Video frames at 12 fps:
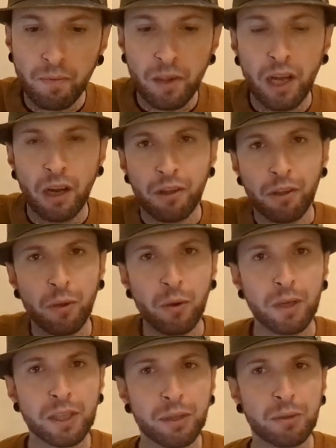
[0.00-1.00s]
I
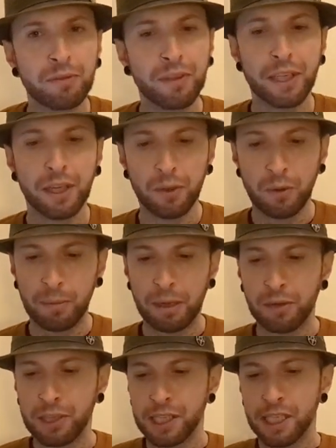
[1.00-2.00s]
thought I'd do a video
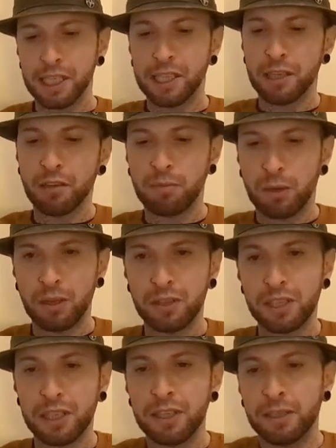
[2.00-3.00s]
about the seeds that I've
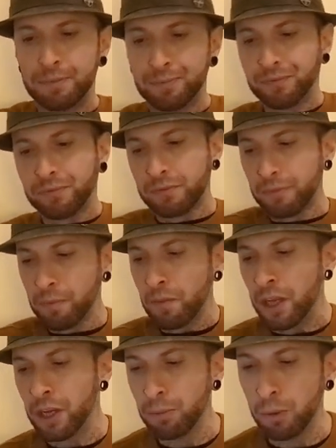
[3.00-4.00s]
planted
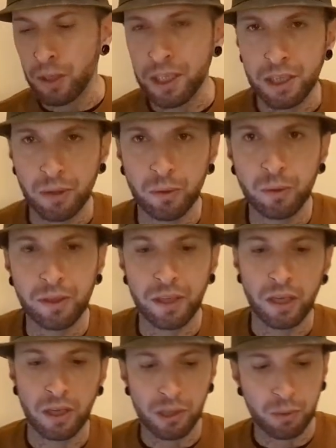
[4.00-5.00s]
in a polytunnel in the
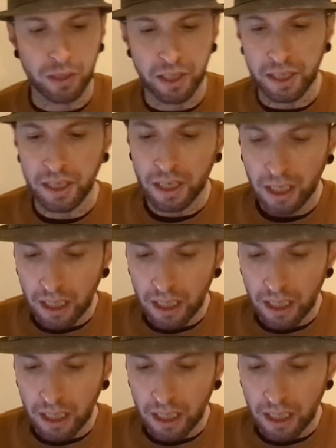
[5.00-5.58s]
last week.